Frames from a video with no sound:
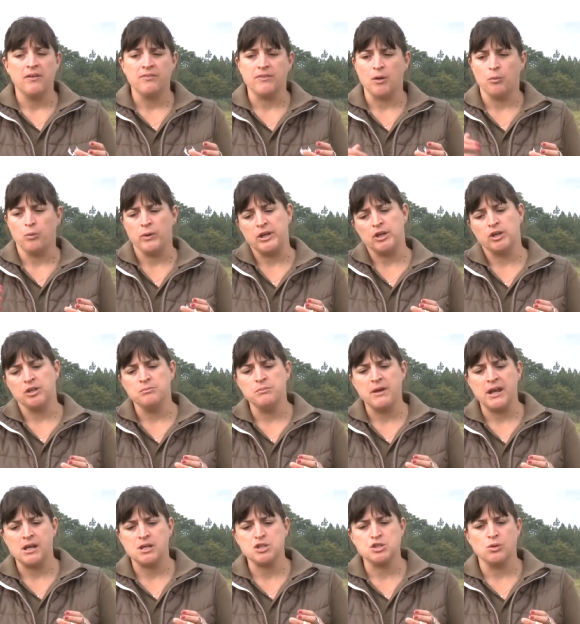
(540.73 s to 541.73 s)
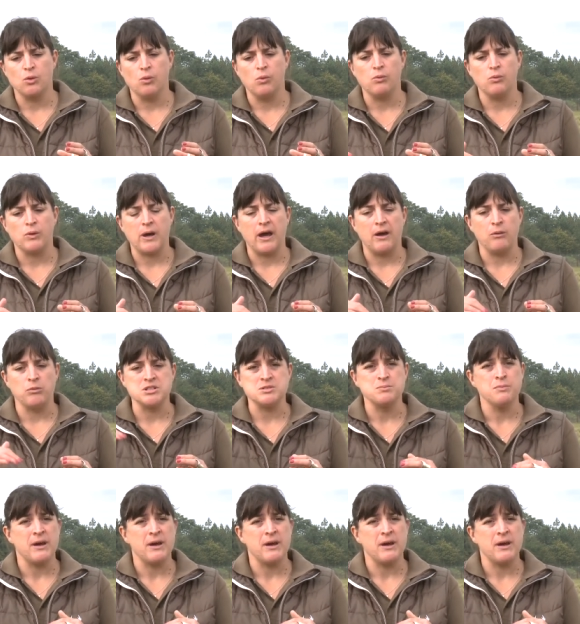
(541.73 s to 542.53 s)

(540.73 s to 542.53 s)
that we could make sure uh, was